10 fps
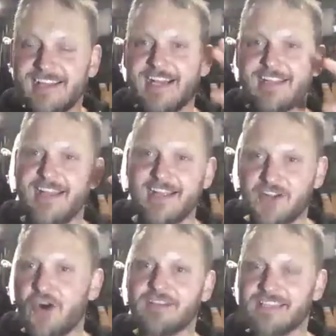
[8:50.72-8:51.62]
I
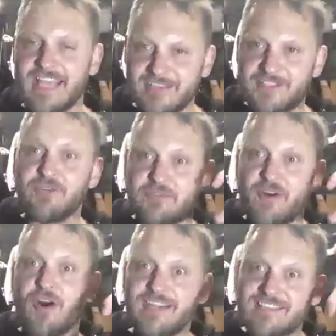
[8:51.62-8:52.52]
can't get too
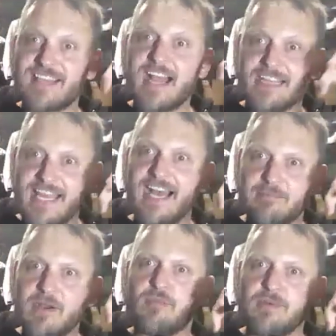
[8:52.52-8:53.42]
far inside that
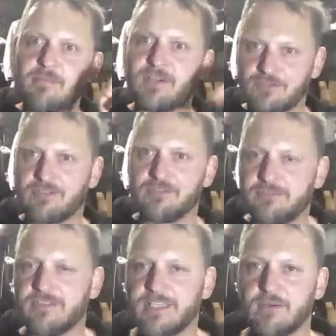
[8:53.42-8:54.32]
moment because of
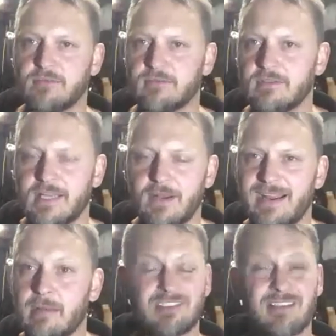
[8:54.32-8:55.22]
how
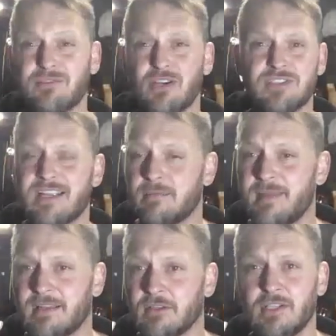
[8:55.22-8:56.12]
I am, because I'm so
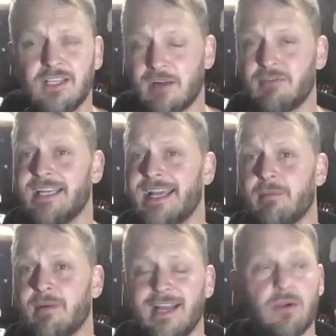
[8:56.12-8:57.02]
sentimental. I really
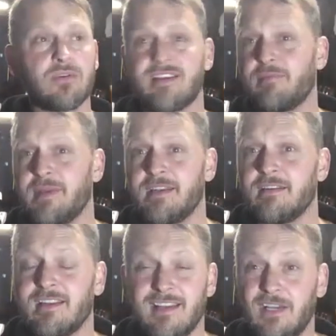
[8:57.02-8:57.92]
am. I always have been,
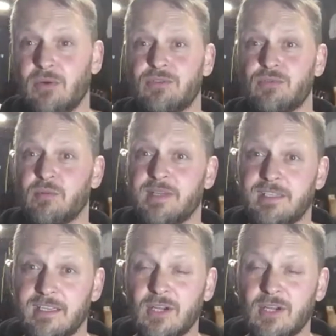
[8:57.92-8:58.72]
and I always will be.